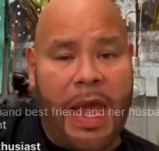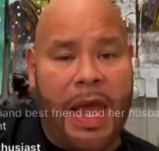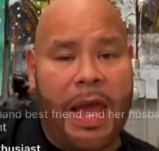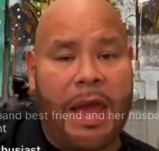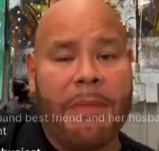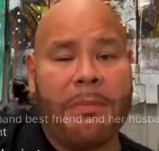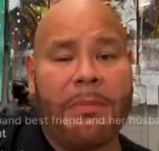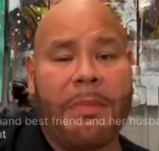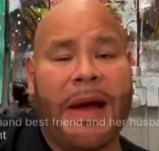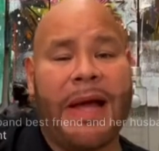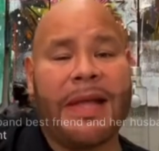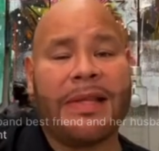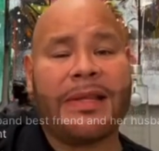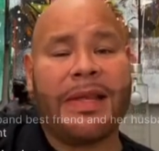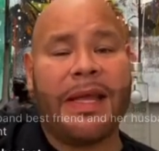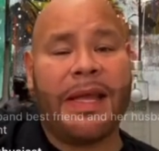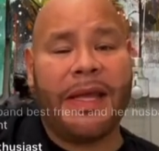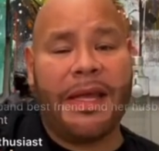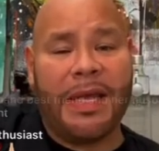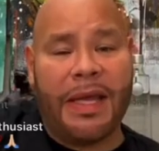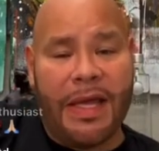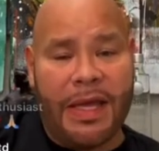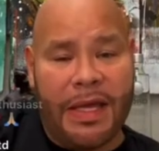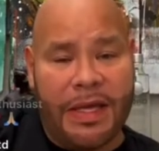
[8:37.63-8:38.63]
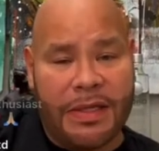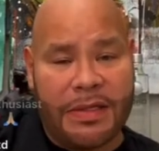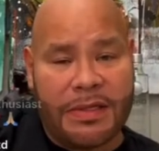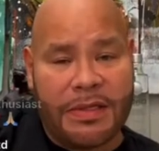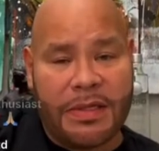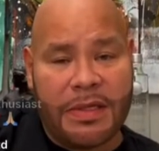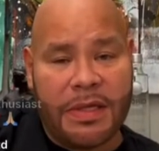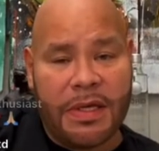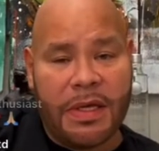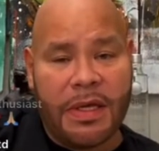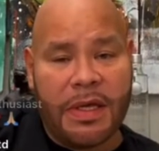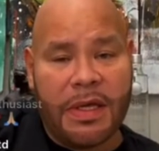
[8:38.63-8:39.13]
And my thing
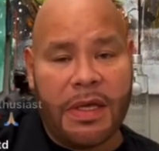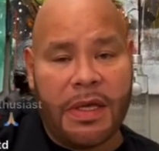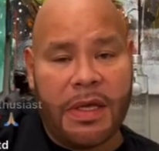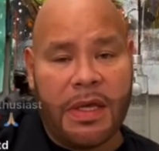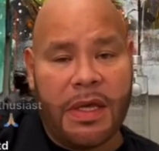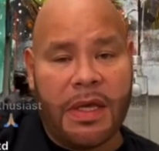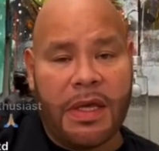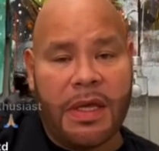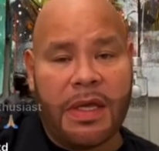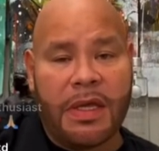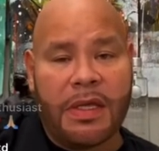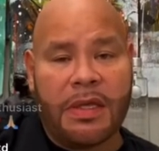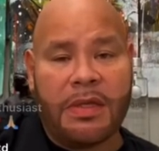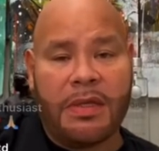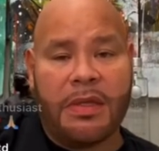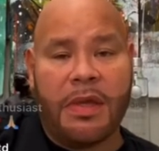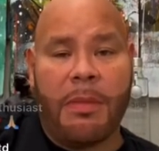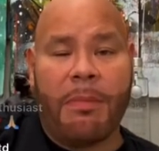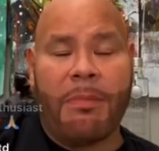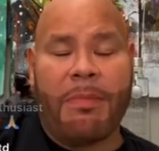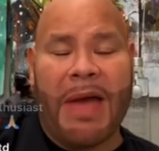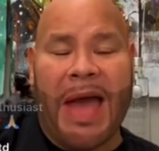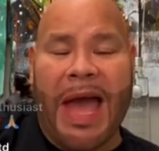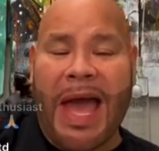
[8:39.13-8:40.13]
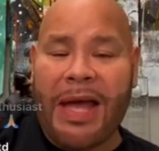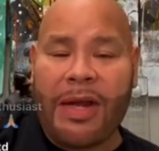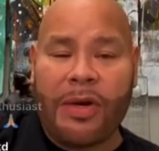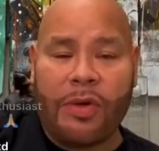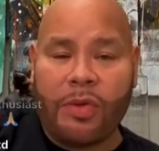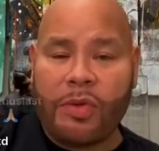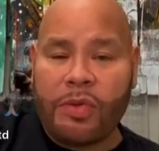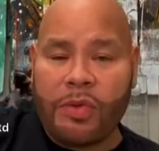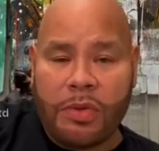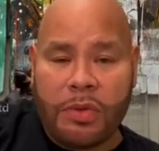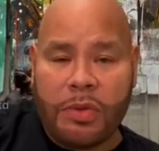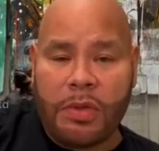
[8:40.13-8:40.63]
is, the
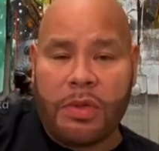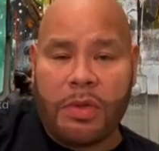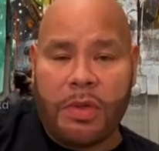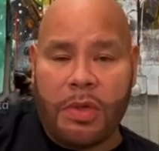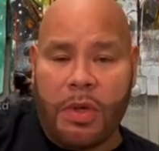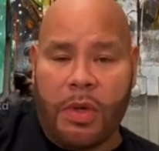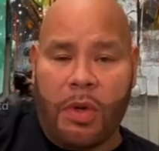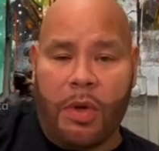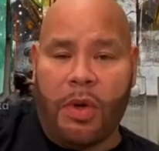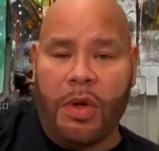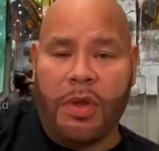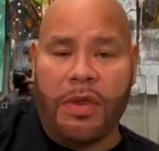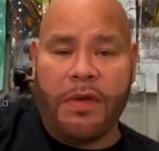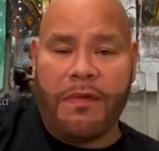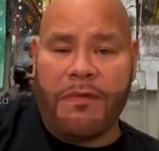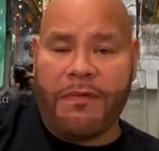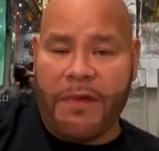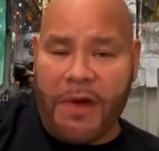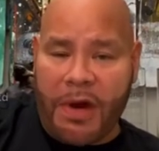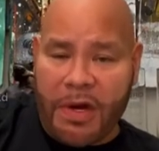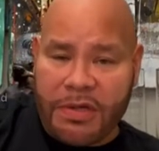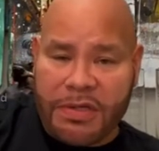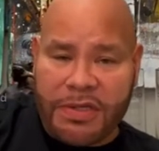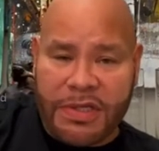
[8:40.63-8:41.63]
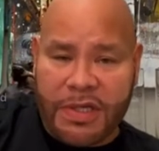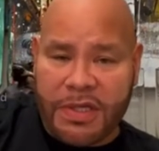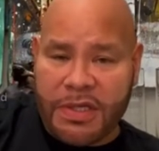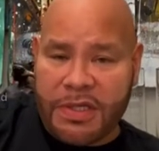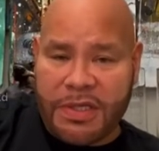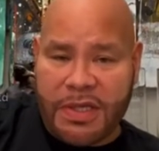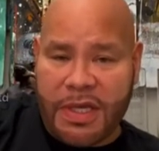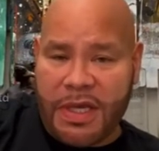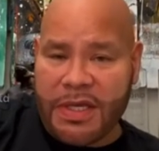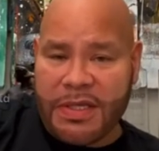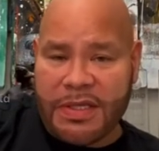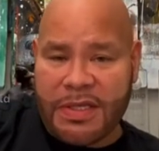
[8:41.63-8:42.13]
battle or the
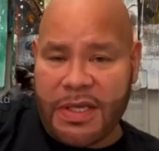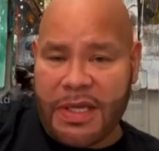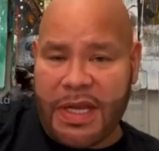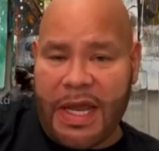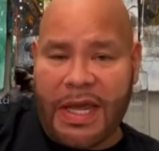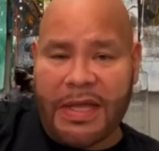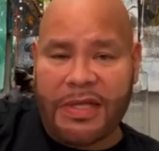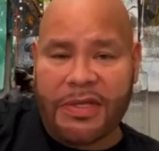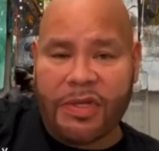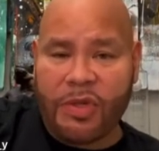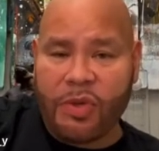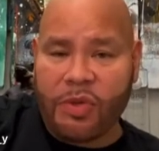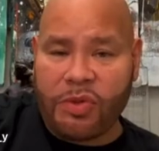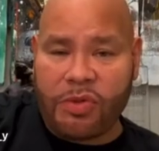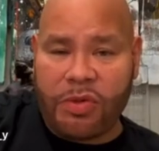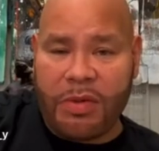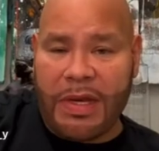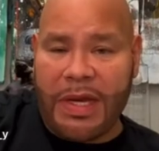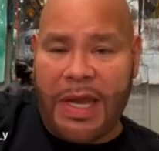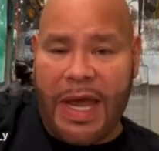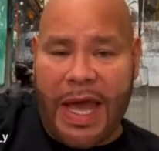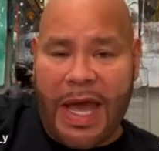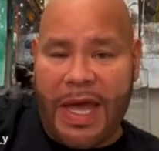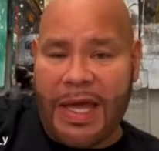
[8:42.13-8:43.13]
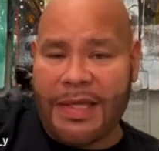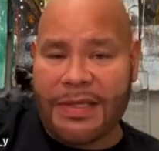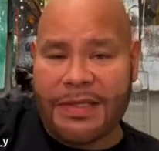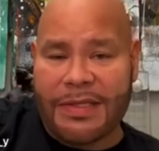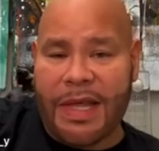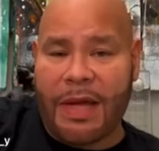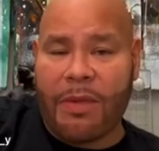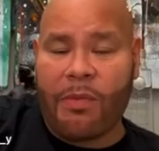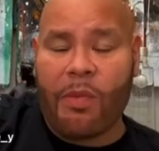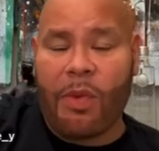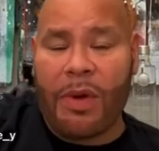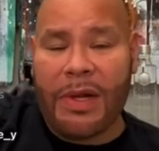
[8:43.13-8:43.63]
verses is in like 2-3
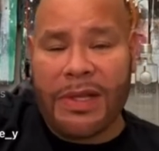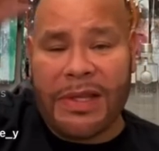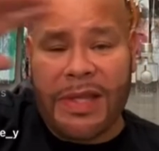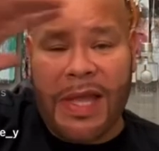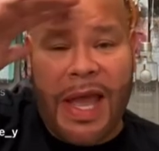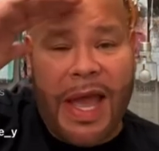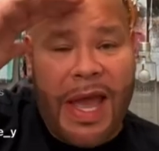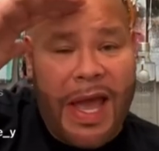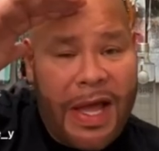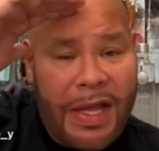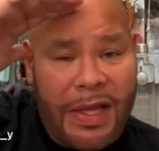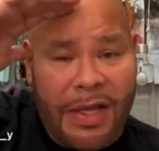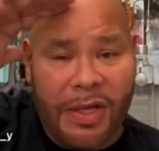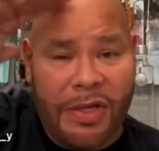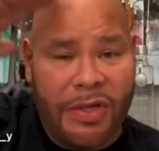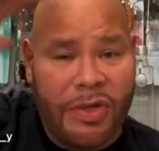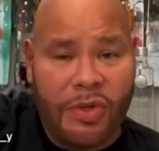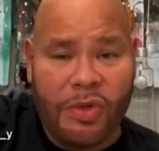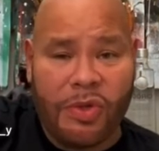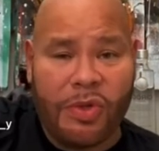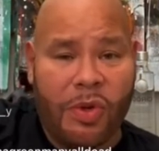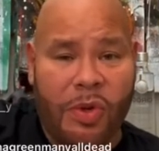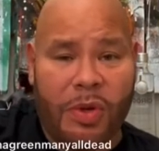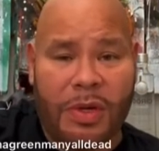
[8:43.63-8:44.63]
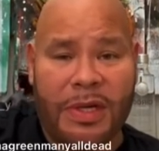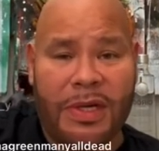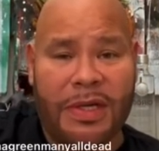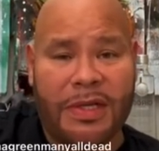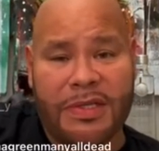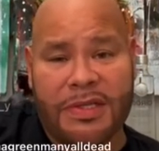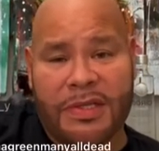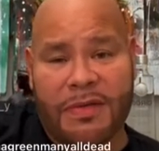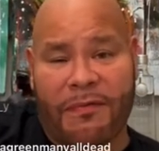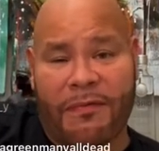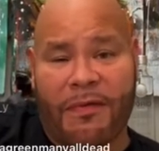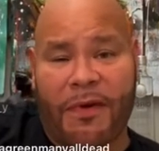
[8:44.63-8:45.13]
days. Like, what the hell are you doing
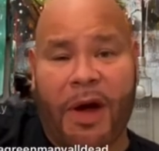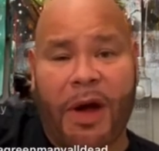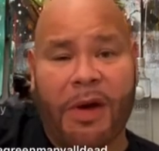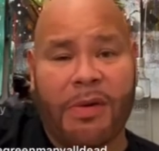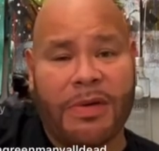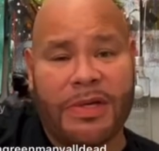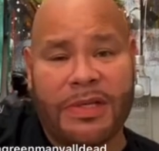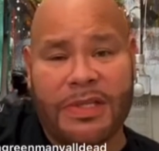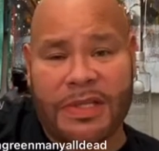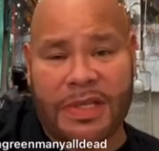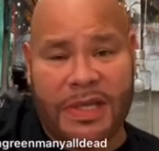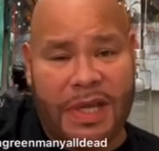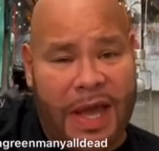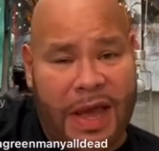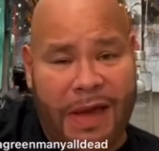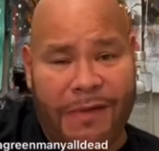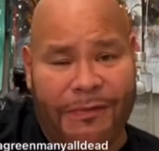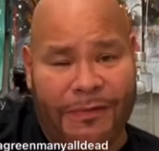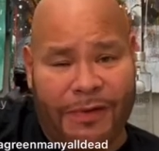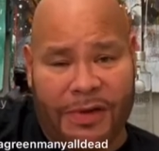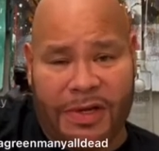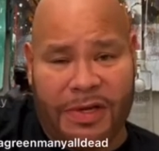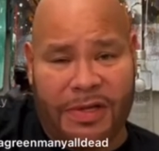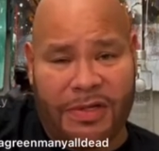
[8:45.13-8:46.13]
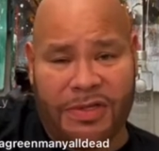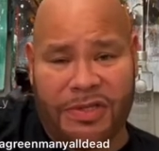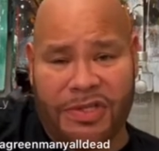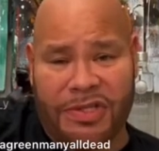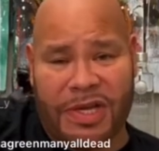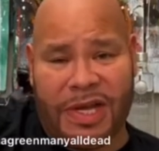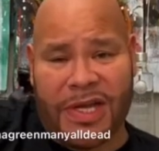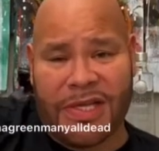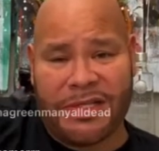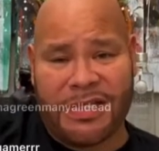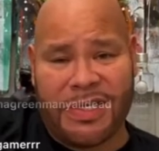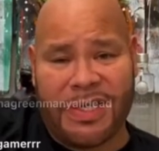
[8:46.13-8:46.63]
in safaris in Africa,
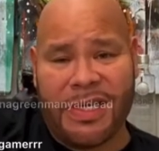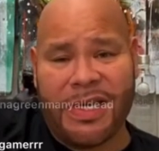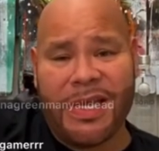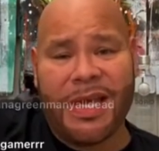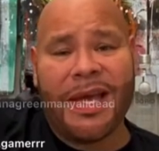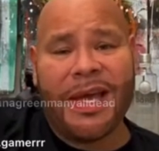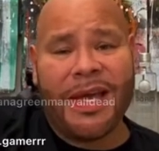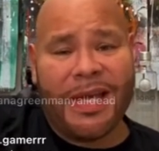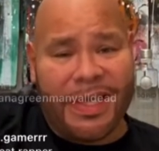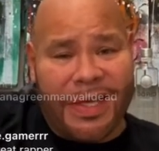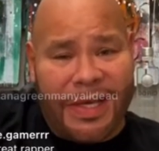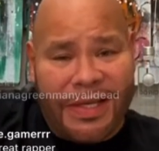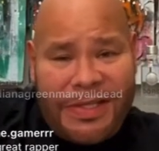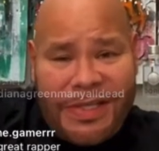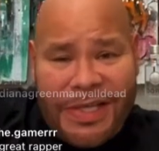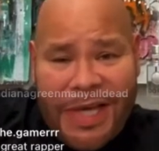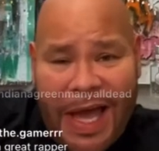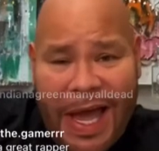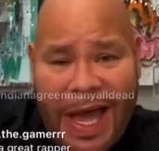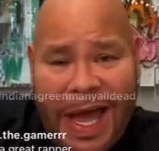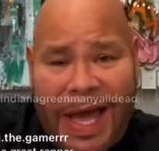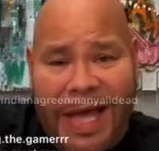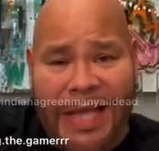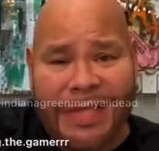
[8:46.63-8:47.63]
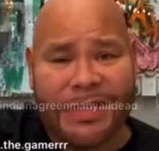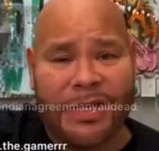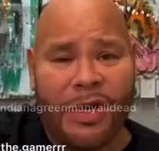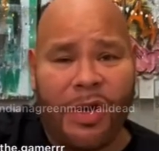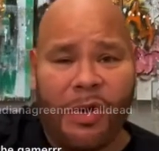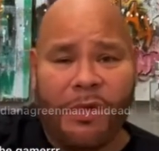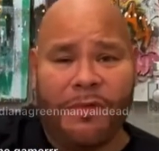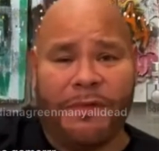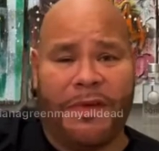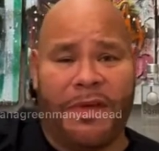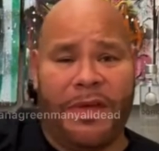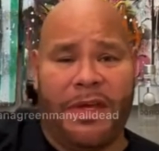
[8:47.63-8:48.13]
Shanti? Get your ass
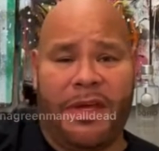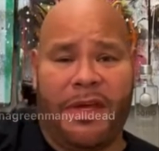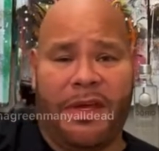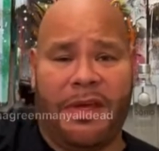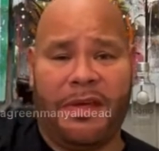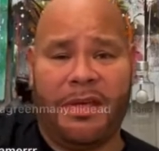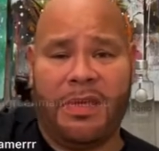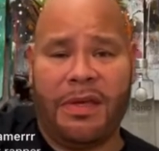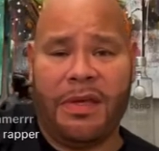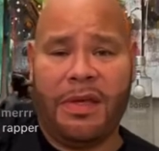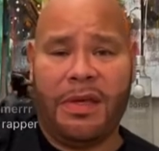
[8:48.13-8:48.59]
over here.